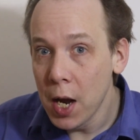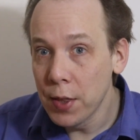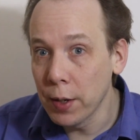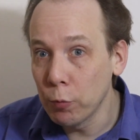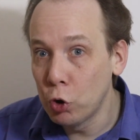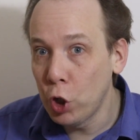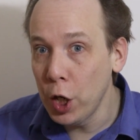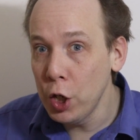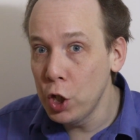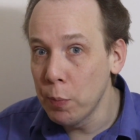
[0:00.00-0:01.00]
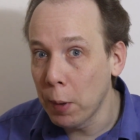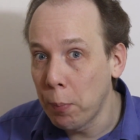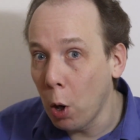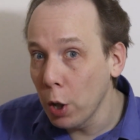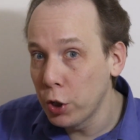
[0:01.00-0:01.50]
that I'm changing my
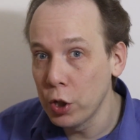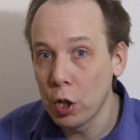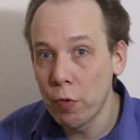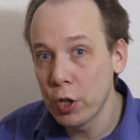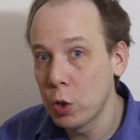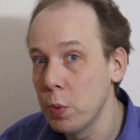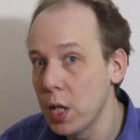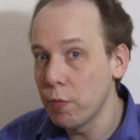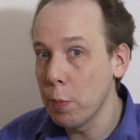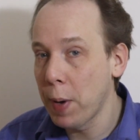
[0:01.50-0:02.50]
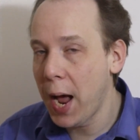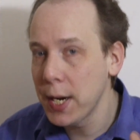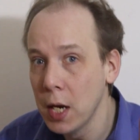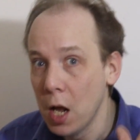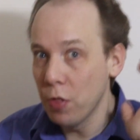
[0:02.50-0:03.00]
polishing direction with every pad.